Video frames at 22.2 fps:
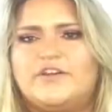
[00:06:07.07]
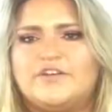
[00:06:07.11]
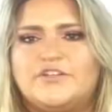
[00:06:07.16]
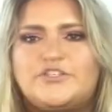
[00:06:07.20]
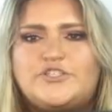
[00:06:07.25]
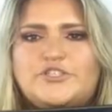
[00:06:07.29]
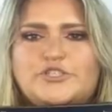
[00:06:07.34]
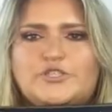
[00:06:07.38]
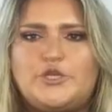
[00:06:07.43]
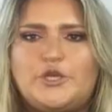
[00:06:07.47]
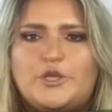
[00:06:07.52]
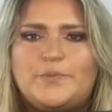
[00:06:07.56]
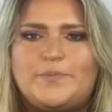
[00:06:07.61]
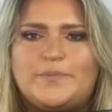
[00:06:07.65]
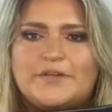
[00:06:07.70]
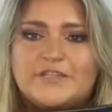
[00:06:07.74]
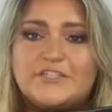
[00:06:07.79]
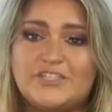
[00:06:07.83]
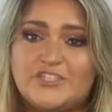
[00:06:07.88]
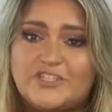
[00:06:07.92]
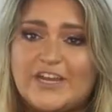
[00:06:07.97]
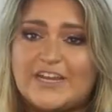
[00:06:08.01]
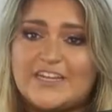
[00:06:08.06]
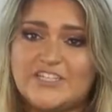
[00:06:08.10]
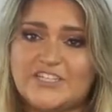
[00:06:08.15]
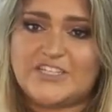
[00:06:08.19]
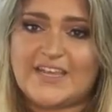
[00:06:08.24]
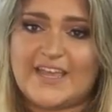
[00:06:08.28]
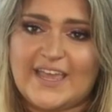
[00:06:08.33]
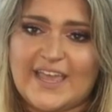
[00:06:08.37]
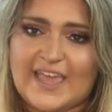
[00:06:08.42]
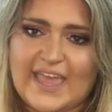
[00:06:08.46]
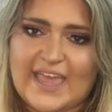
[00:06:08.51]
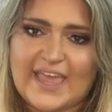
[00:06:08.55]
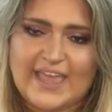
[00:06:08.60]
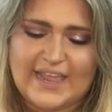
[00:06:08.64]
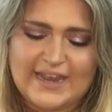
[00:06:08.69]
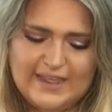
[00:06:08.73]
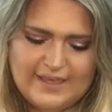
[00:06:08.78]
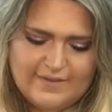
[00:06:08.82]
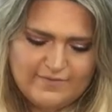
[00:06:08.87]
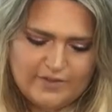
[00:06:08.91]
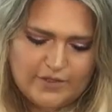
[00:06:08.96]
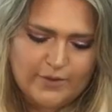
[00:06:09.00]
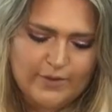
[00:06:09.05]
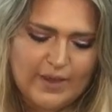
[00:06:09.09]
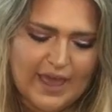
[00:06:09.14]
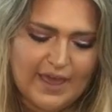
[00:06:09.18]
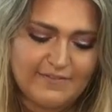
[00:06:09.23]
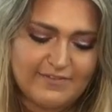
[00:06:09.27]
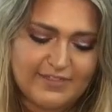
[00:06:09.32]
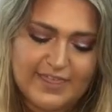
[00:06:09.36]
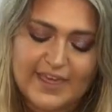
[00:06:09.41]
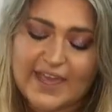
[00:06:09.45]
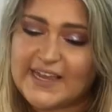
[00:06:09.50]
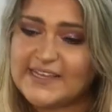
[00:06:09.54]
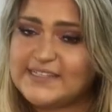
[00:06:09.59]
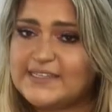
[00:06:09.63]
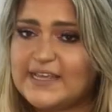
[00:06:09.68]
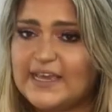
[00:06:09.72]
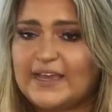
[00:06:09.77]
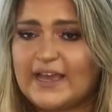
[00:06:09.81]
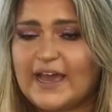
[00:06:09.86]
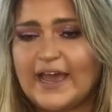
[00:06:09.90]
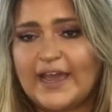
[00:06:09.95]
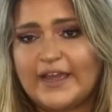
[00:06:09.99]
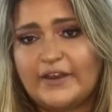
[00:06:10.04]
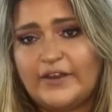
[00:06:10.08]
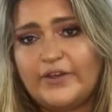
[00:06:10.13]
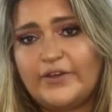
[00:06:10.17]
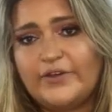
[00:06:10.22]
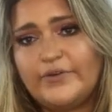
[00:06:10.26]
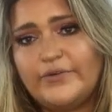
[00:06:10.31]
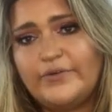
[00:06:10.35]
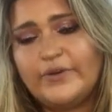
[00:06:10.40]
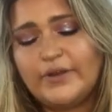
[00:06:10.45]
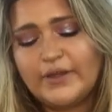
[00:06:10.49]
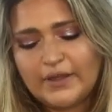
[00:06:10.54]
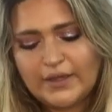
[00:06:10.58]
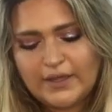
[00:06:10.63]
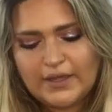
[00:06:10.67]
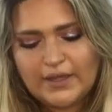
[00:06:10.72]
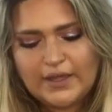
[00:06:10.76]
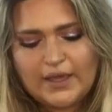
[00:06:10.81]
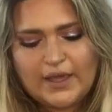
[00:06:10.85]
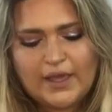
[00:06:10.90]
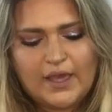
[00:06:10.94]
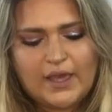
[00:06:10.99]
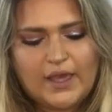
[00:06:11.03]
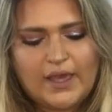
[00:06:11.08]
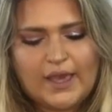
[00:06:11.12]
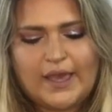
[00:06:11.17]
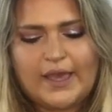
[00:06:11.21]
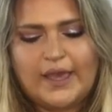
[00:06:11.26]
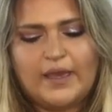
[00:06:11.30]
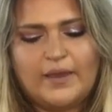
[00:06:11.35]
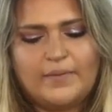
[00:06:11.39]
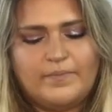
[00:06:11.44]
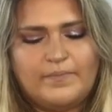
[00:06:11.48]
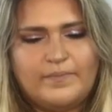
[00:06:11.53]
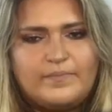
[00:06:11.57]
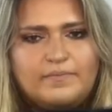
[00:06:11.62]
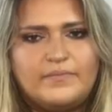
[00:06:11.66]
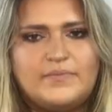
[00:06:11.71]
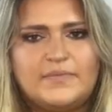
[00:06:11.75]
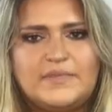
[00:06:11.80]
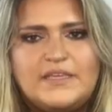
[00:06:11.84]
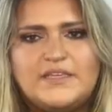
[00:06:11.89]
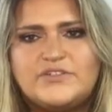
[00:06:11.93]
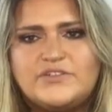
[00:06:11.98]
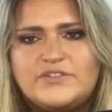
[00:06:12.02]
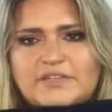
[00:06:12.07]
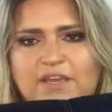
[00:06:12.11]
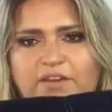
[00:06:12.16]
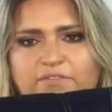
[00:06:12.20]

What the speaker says: They're super stretchy, and if you have thighs like I do, these are